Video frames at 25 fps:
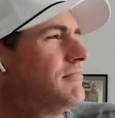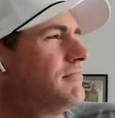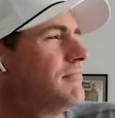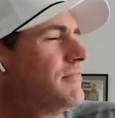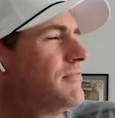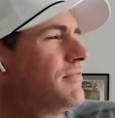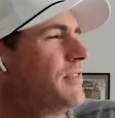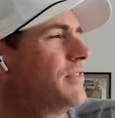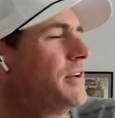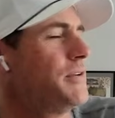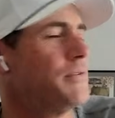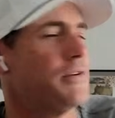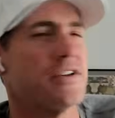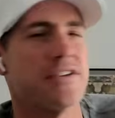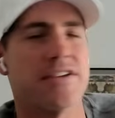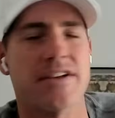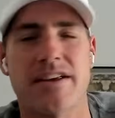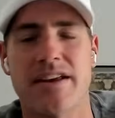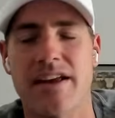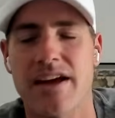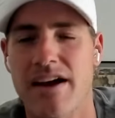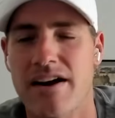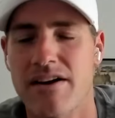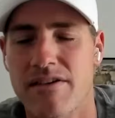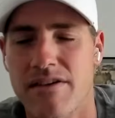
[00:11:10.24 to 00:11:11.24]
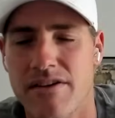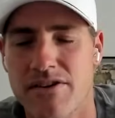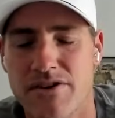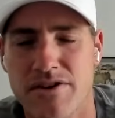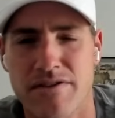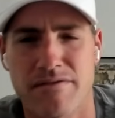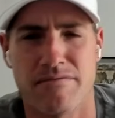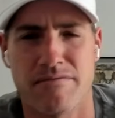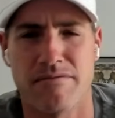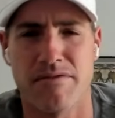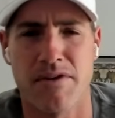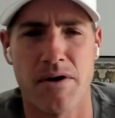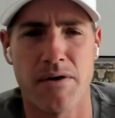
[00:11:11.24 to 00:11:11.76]
When was it? Yeah, I don't know. I
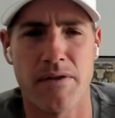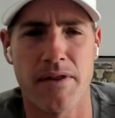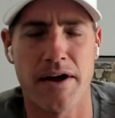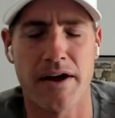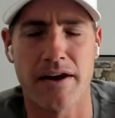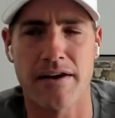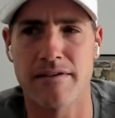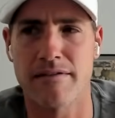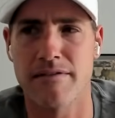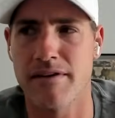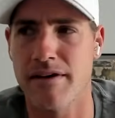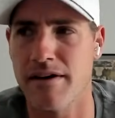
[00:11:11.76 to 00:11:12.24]
should know that.